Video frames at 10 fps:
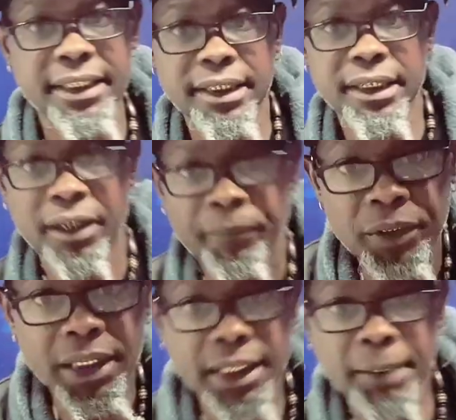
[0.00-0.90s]
get the
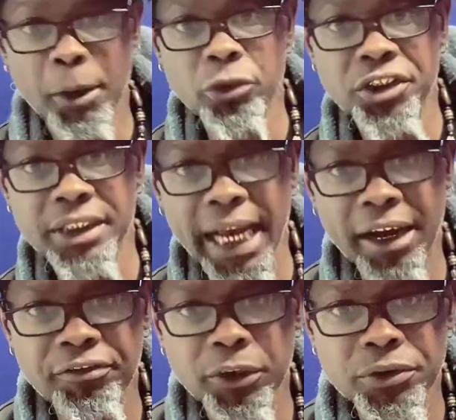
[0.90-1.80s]
motion
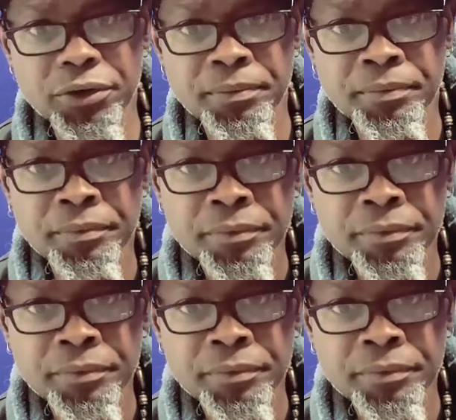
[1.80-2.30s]
down first.